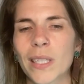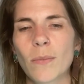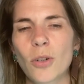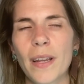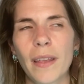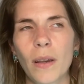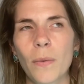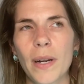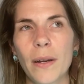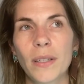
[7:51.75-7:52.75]
I'm trying to think of
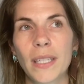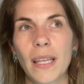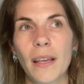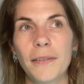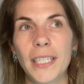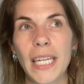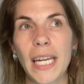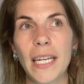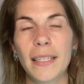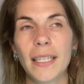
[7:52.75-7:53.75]
what else they love to
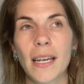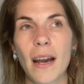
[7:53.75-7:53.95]
eat.